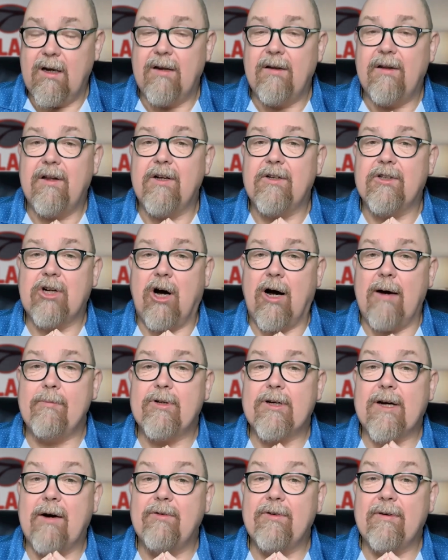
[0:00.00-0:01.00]
The
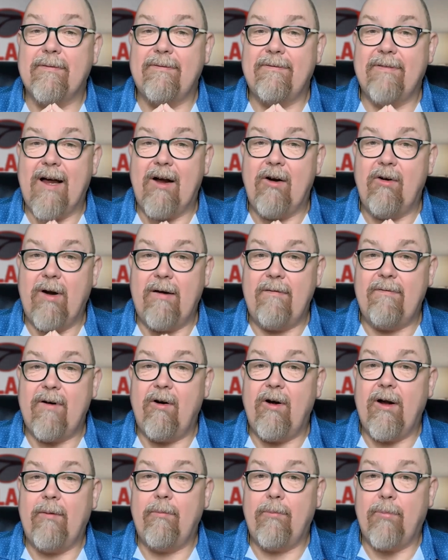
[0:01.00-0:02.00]
timescales are very,
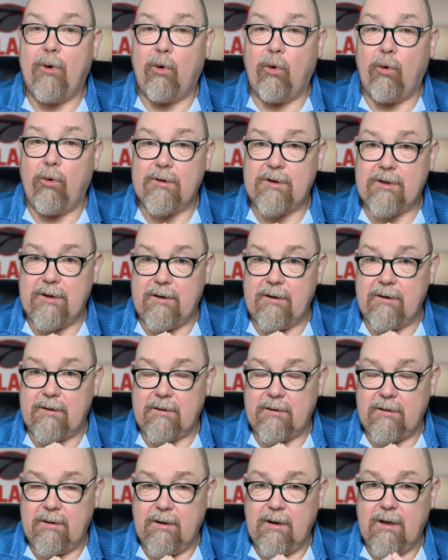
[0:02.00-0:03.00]
very important.
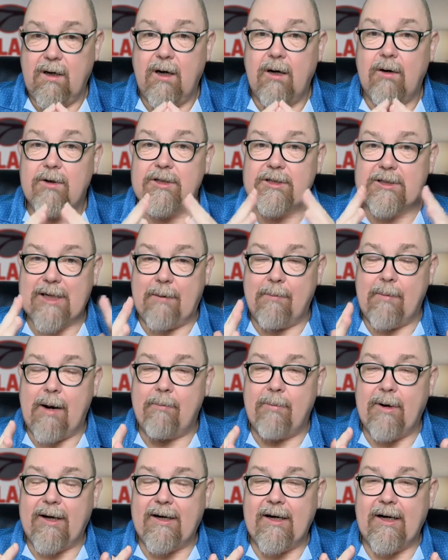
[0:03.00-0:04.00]
Some
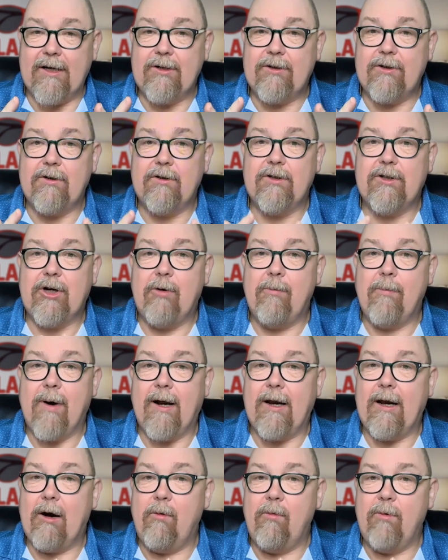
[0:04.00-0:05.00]
applications you
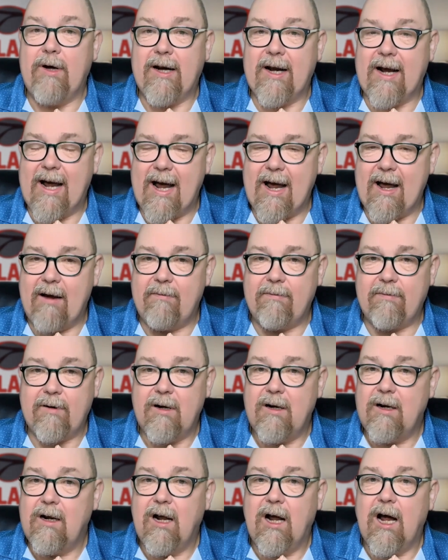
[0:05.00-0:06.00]
may only have
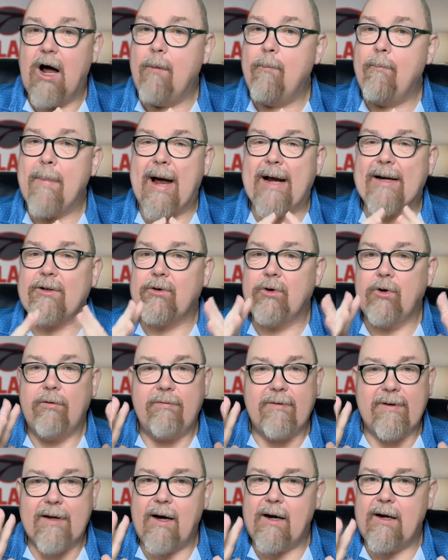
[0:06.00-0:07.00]
a matter
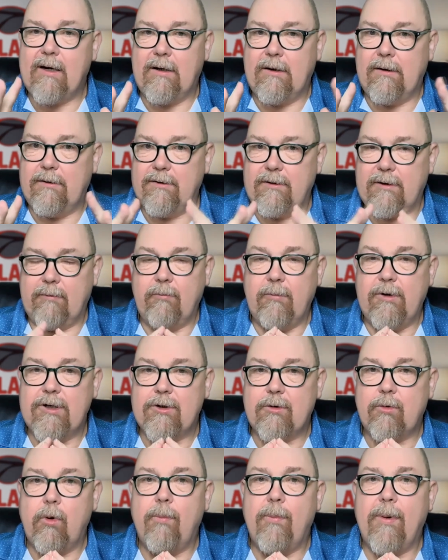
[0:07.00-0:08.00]
of days in
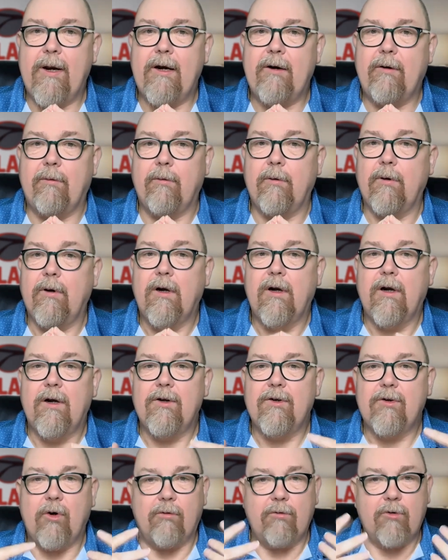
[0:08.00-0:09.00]
which to appeal,
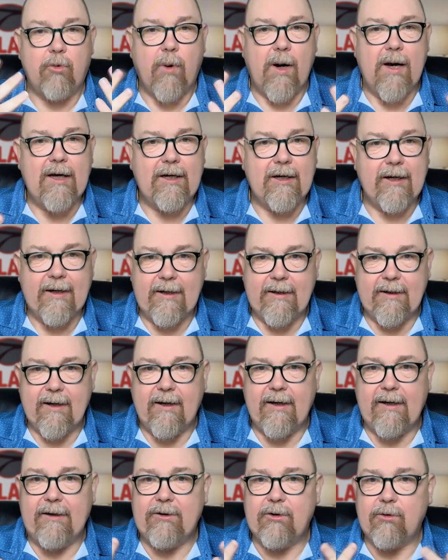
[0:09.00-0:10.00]
sort of 28
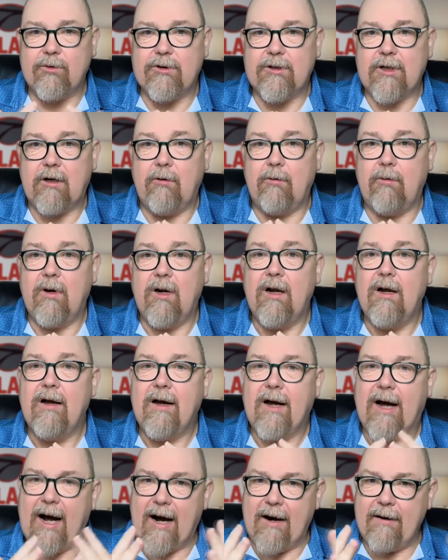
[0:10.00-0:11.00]
days or so.
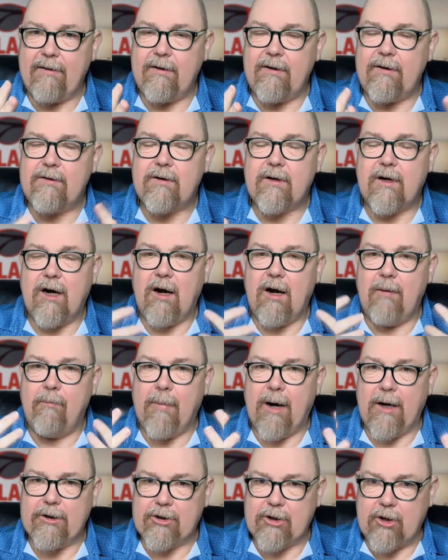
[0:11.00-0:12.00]
Others
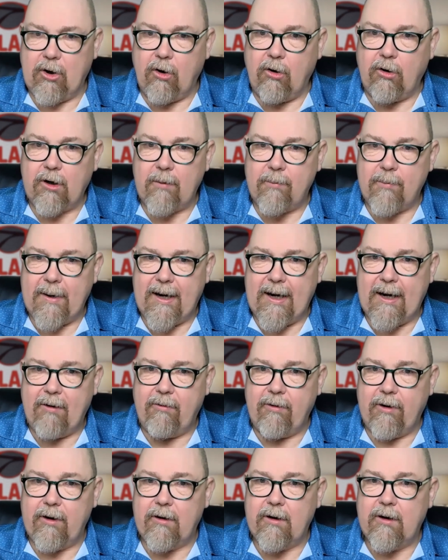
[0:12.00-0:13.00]
much longer
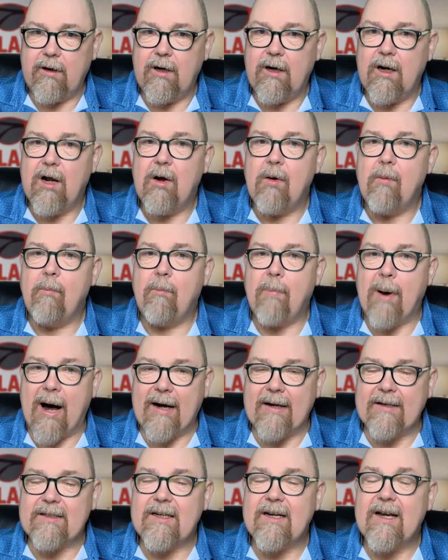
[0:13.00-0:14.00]
period,
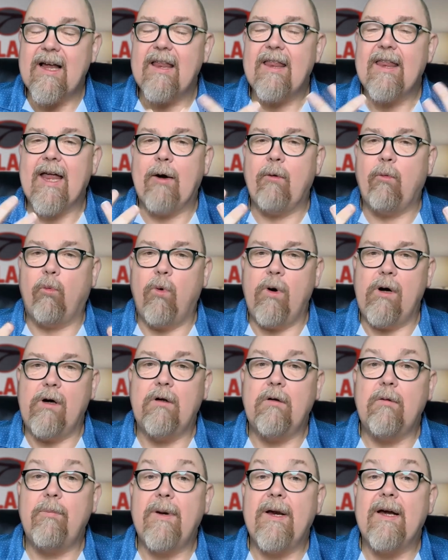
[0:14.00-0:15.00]
but there
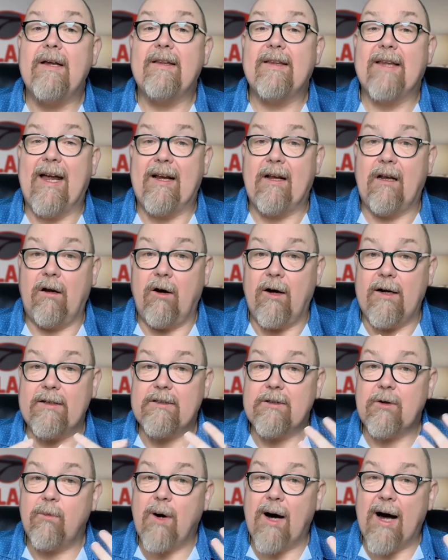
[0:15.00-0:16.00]
will be a deadline.
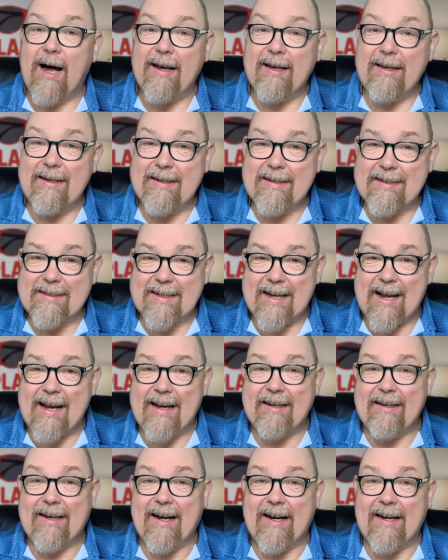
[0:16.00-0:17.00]
So
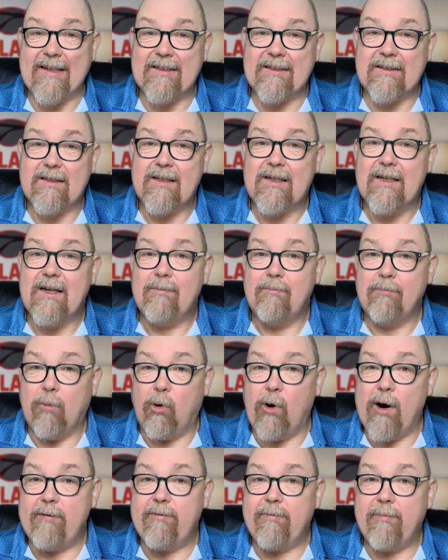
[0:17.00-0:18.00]
understand that.
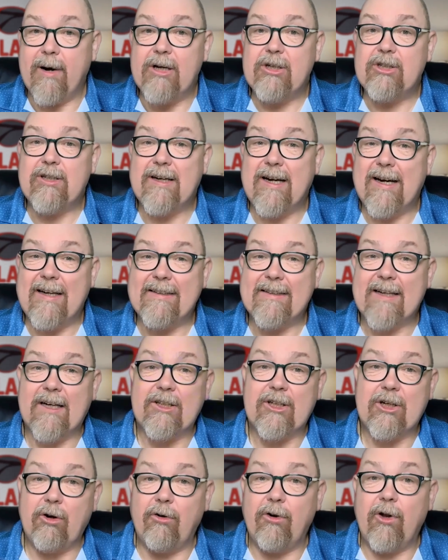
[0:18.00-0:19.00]
More information is
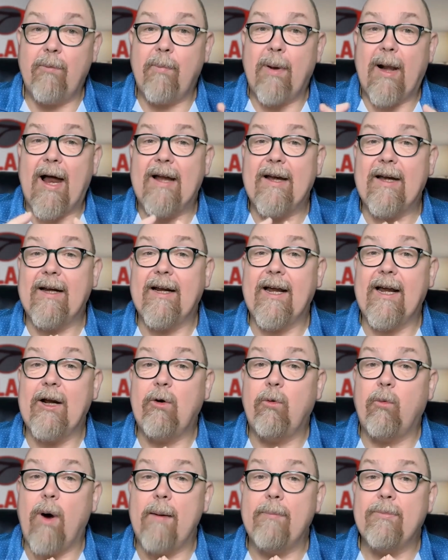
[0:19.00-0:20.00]
actually on the Planning Geek
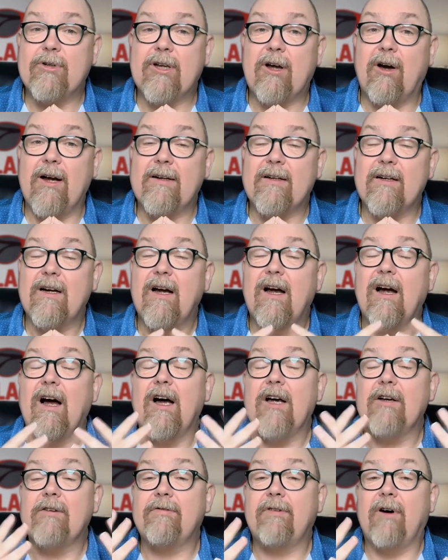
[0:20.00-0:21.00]
website
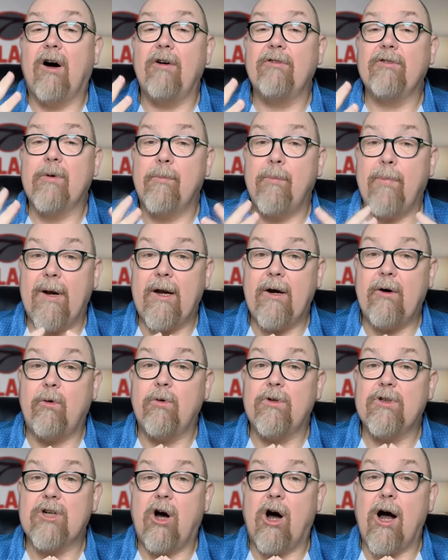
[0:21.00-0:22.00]
as far as
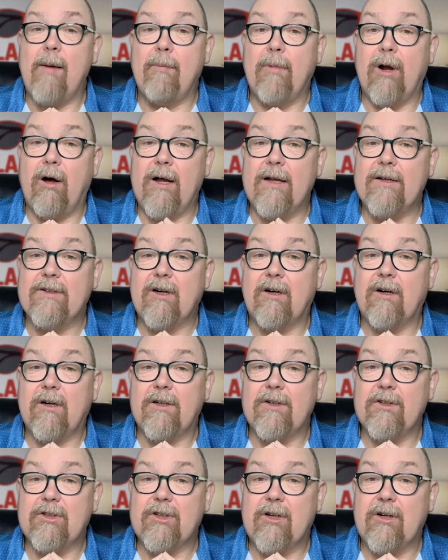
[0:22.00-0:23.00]
appeal timelines are
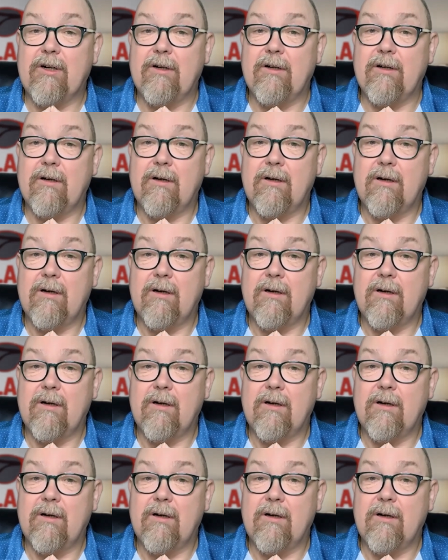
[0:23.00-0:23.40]
concerned.